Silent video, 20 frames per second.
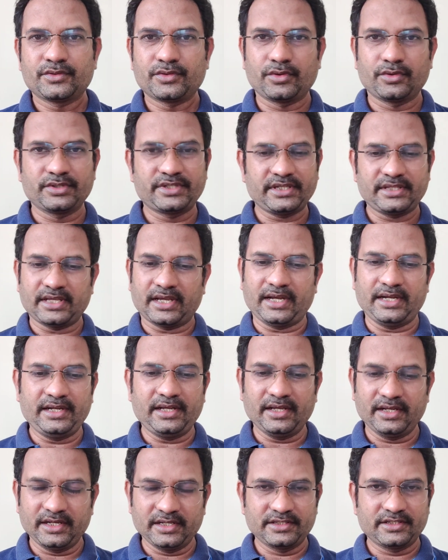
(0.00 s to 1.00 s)
so see the
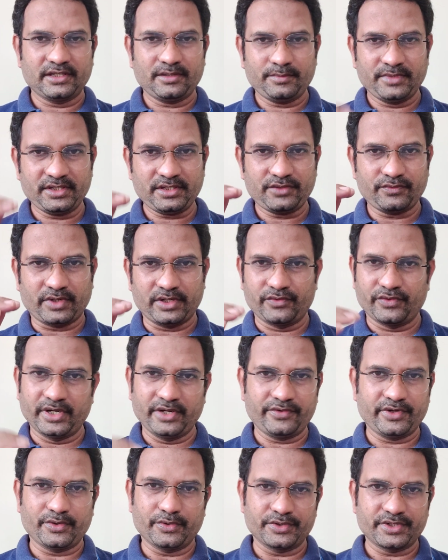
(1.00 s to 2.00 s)
entire exam is
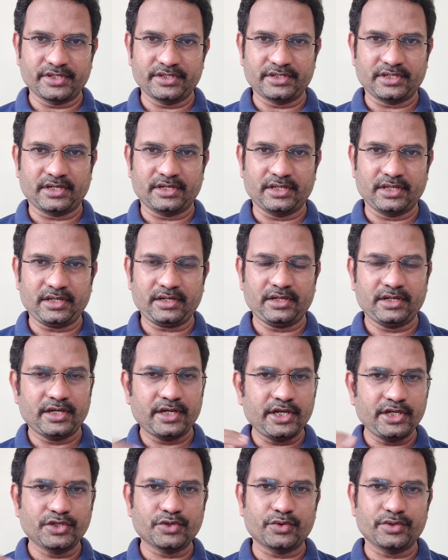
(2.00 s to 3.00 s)
125 questions are there
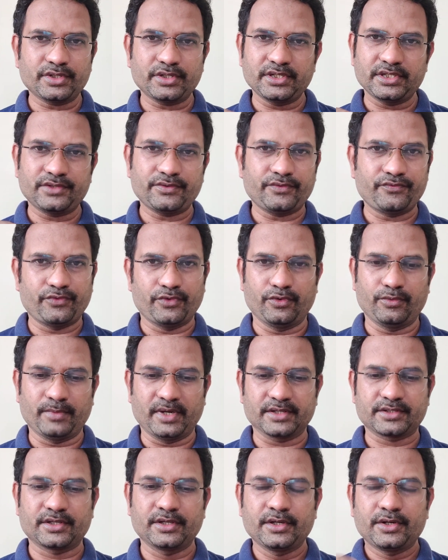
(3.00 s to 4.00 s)
each question is for 4
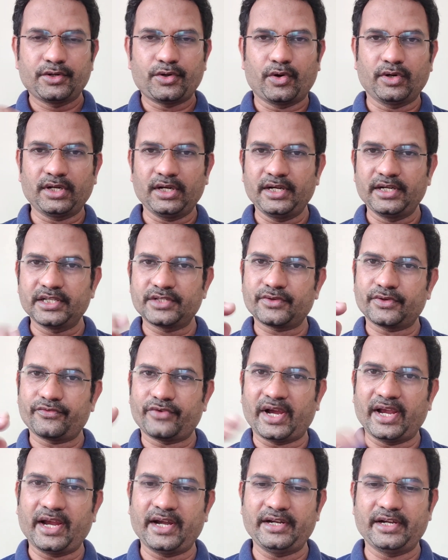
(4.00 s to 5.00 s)
marks total it is for
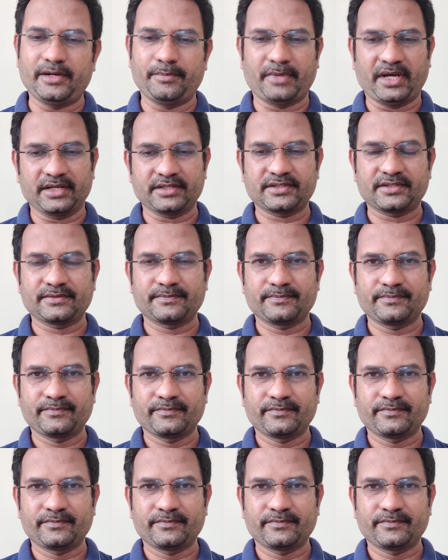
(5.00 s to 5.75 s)
500 marks